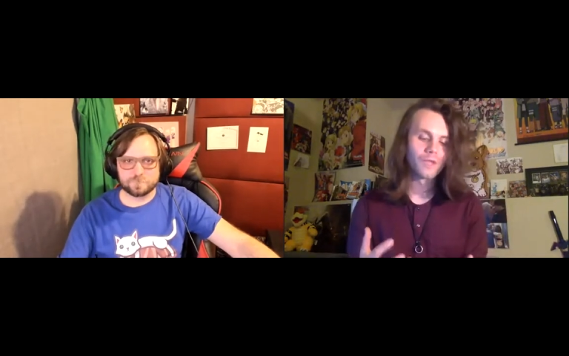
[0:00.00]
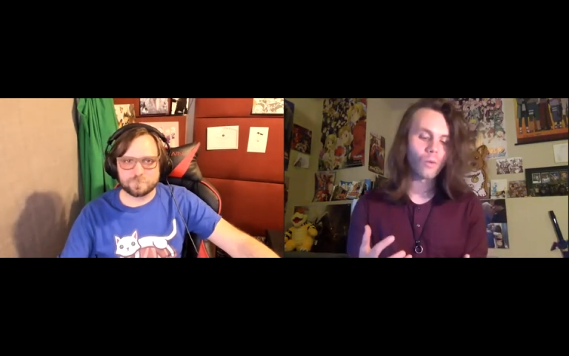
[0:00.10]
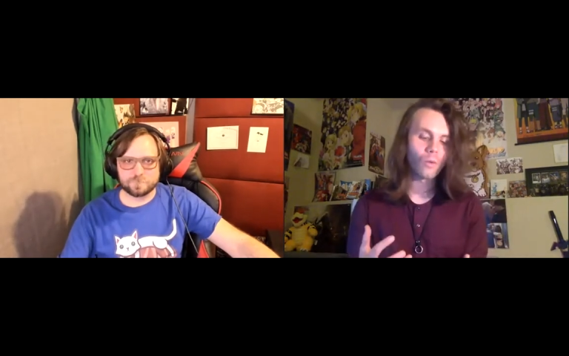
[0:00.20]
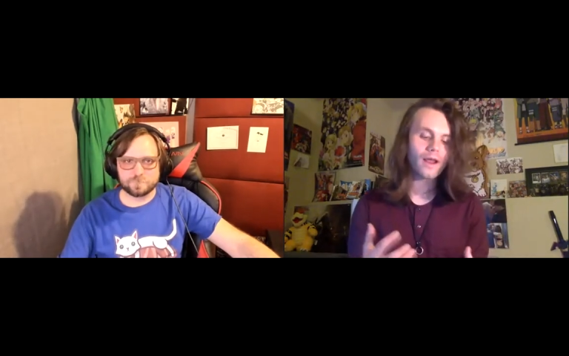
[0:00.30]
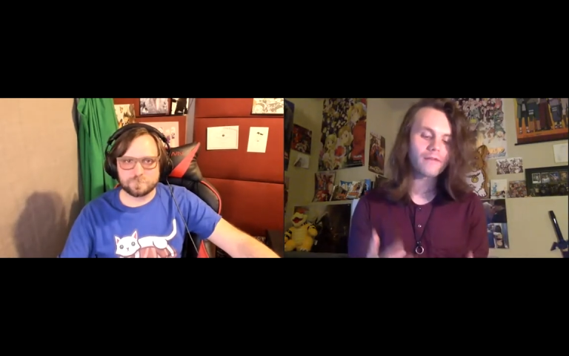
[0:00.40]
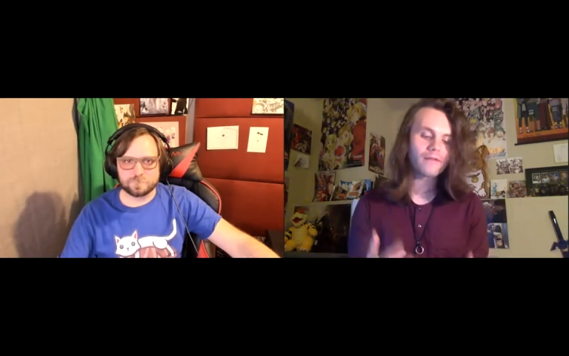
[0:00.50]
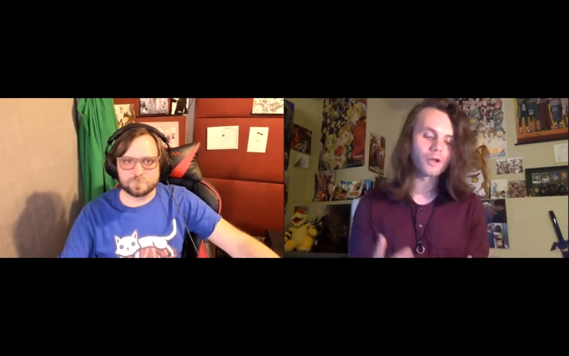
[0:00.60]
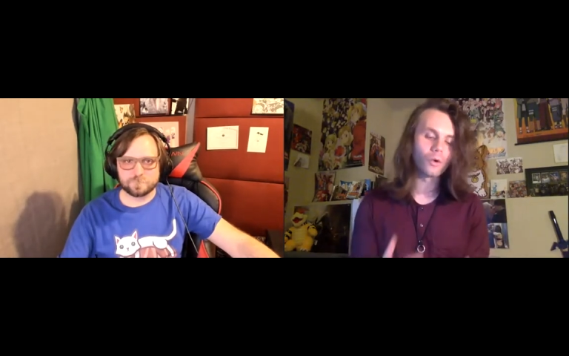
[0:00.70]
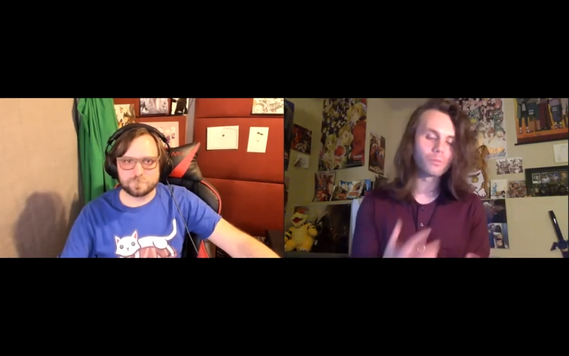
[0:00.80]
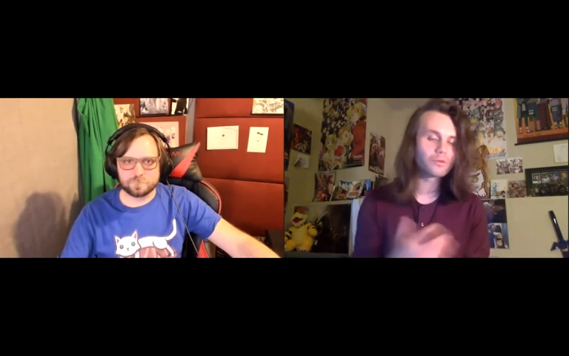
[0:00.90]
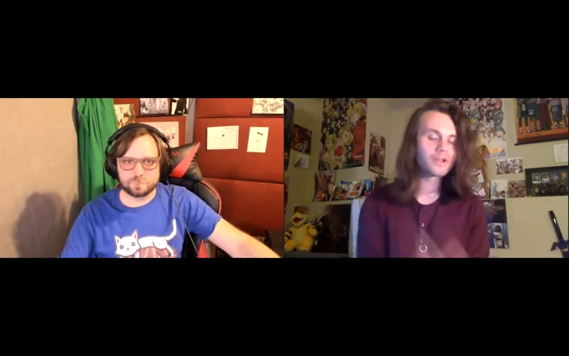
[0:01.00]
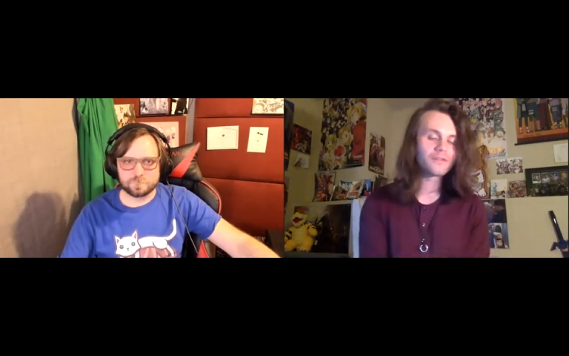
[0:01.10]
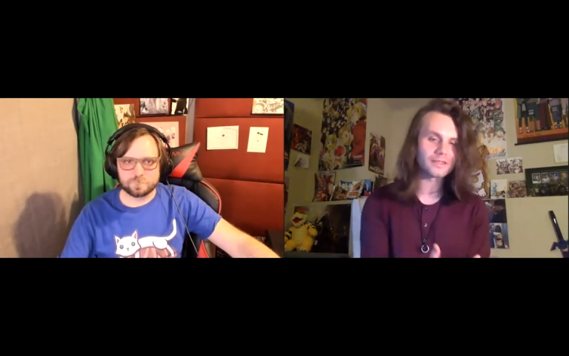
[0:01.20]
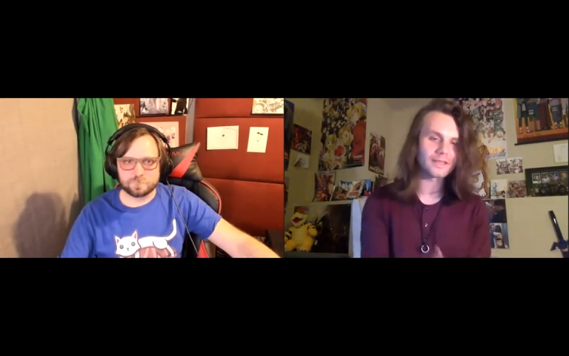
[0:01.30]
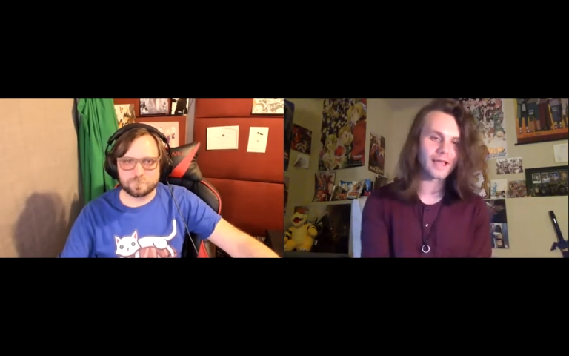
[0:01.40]
Speaker 1: what I've told
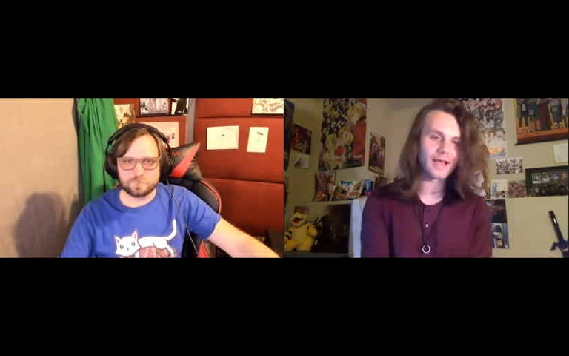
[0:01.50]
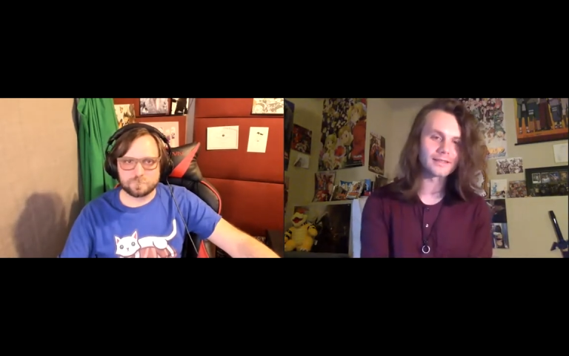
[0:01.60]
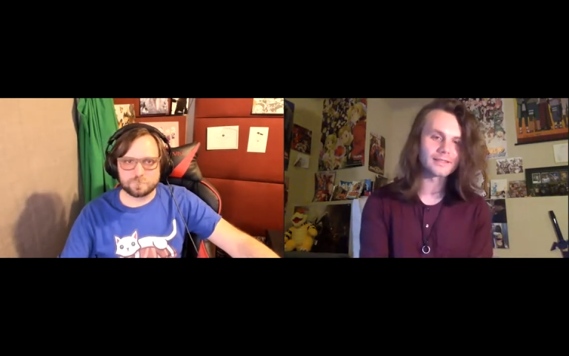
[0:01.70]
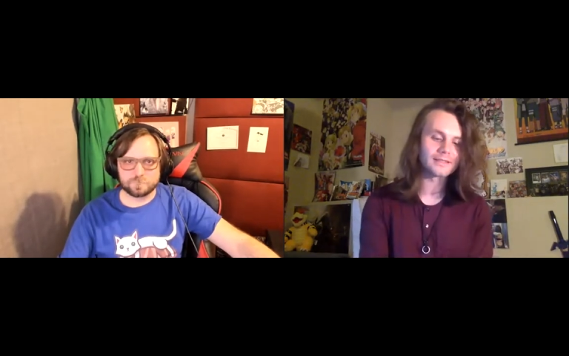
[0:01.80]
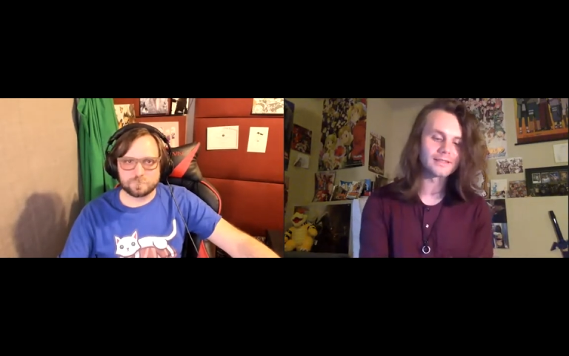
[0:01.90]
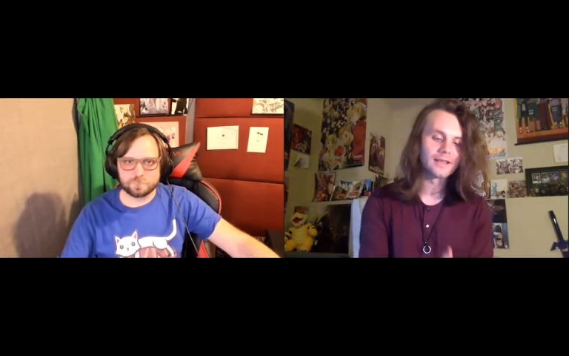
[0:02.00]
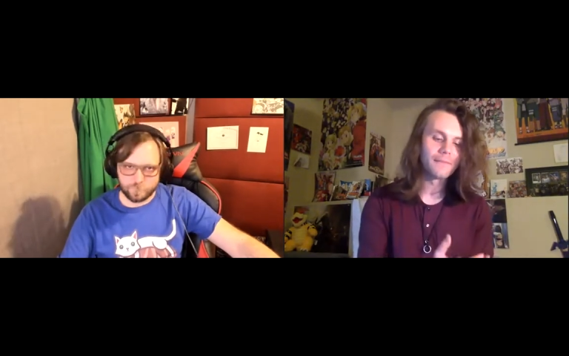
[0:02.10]
previous guests